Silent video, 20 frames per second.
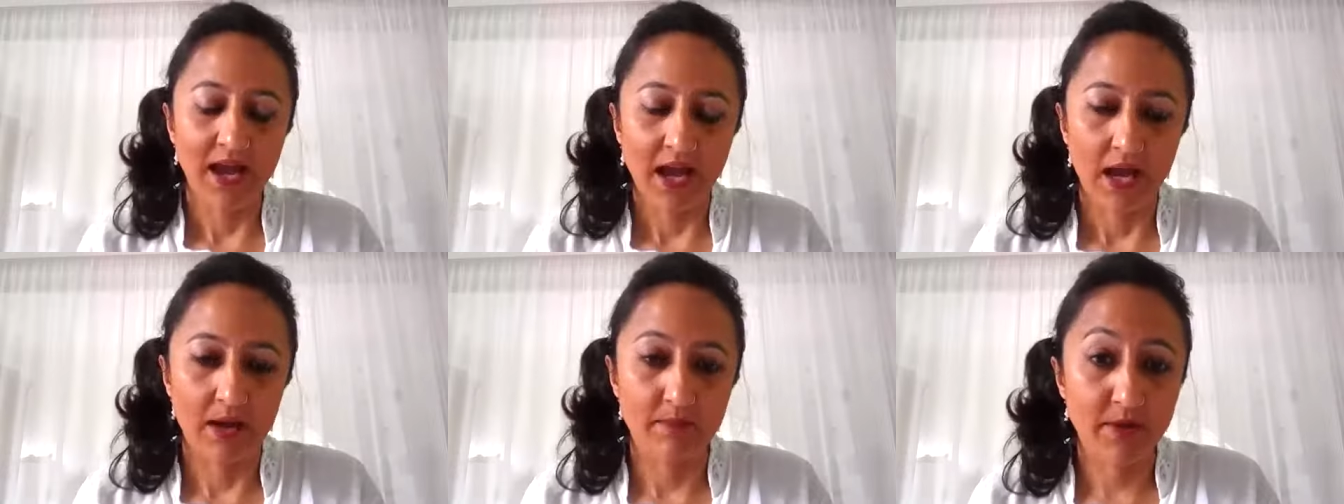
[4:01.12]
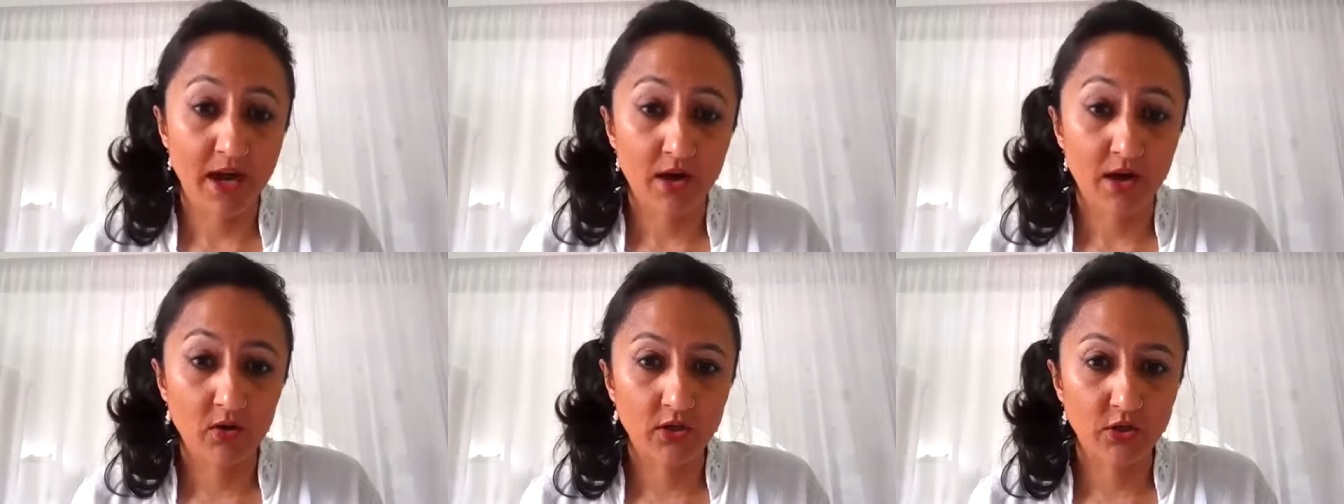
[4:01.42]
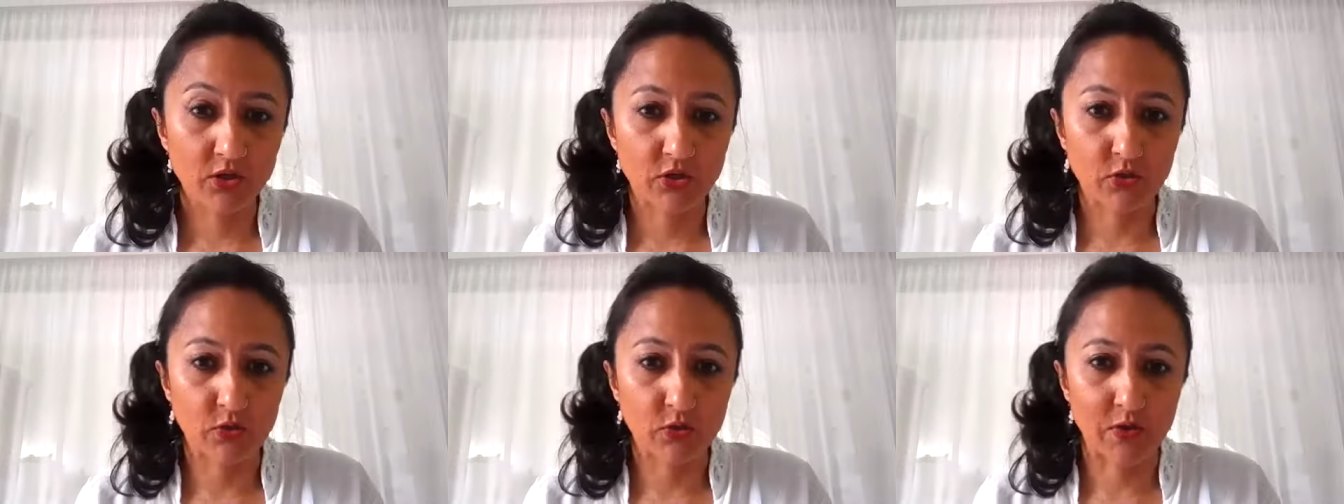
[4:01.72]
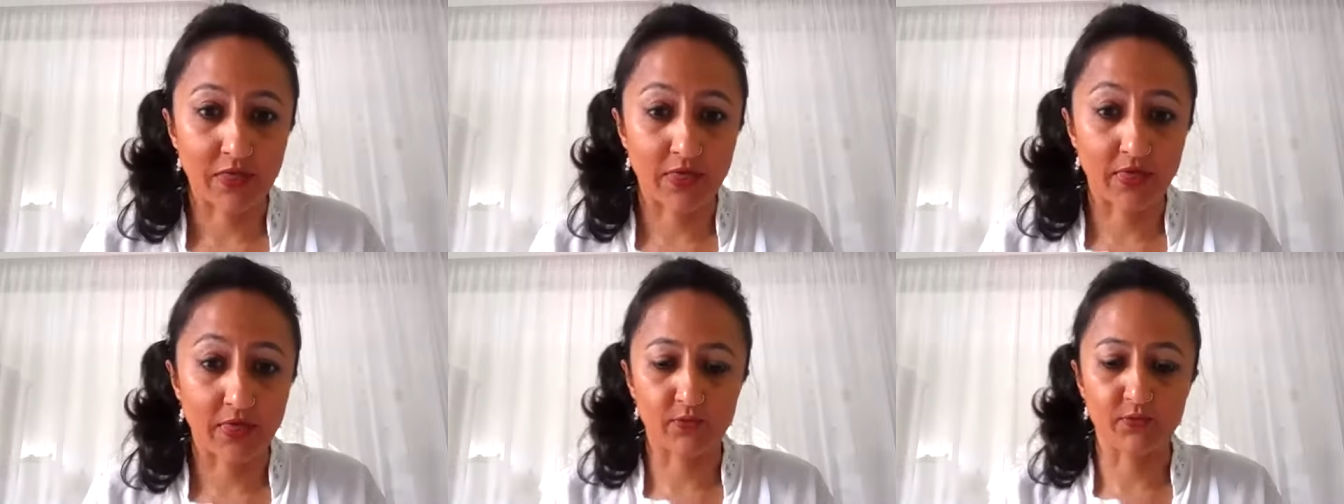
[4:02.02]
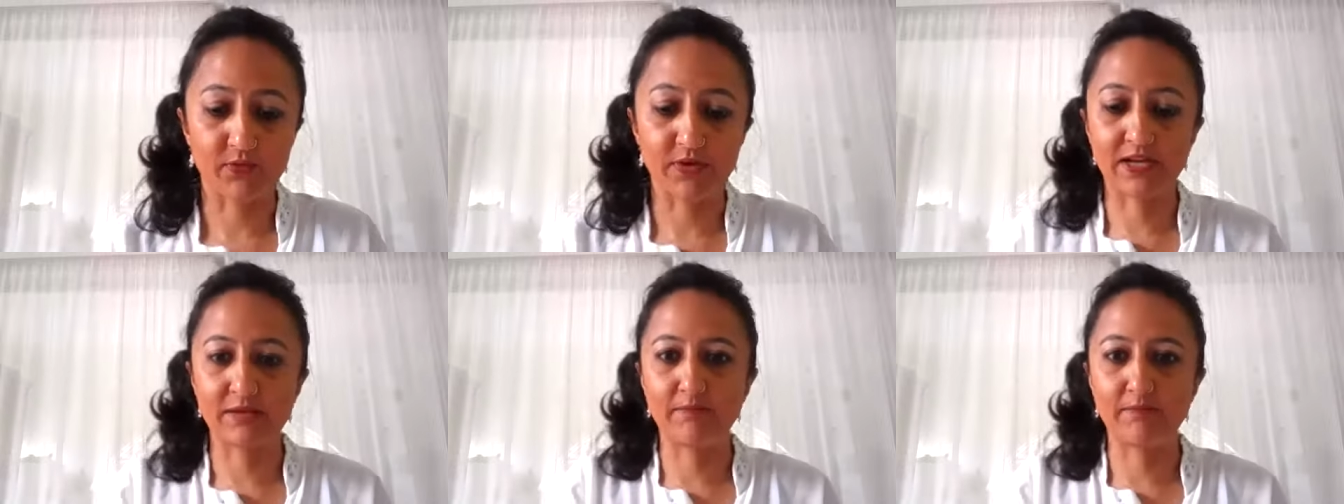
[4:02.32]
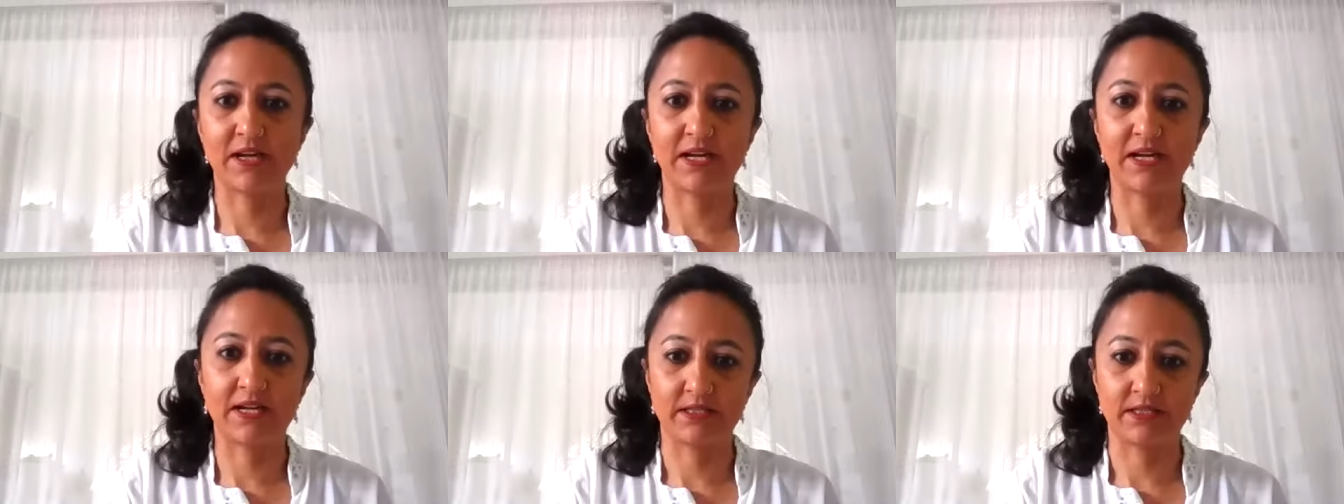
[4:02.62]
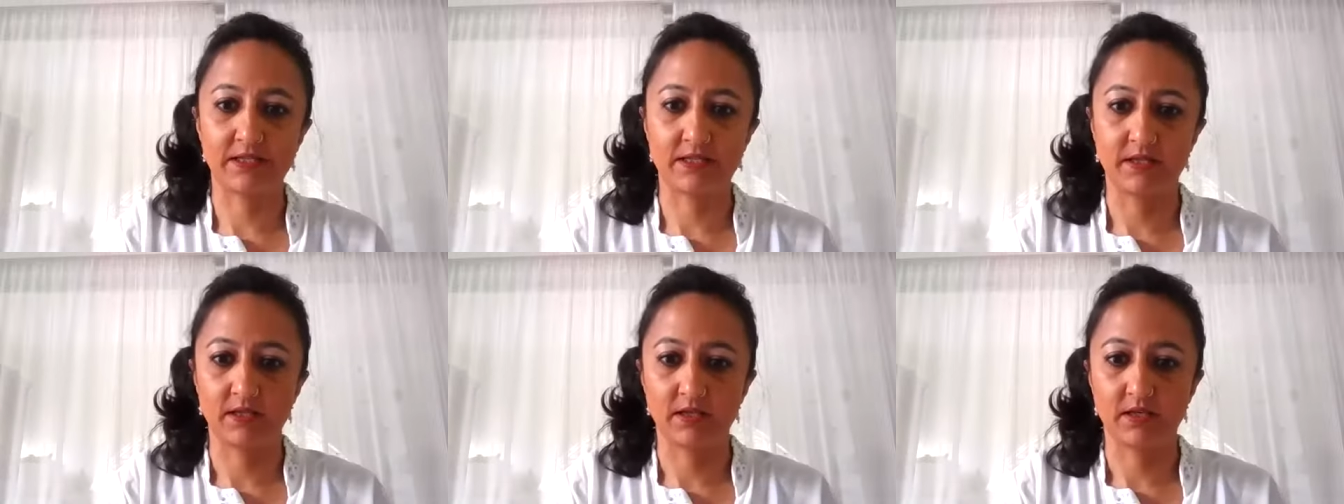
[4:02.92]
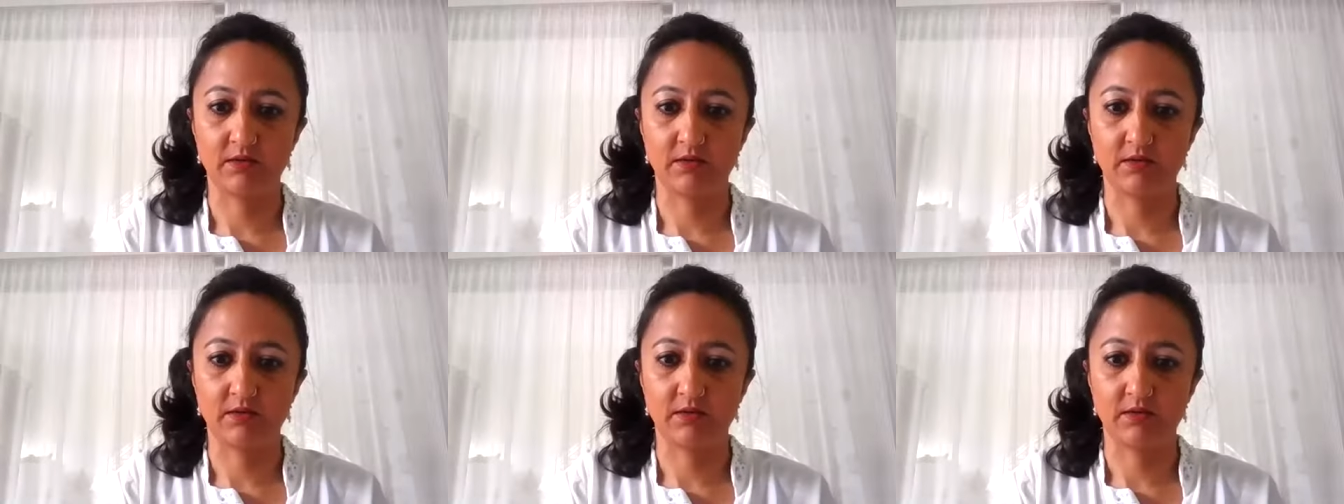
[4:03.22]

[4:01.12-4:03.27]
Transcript: I'm now going to do a 3-minute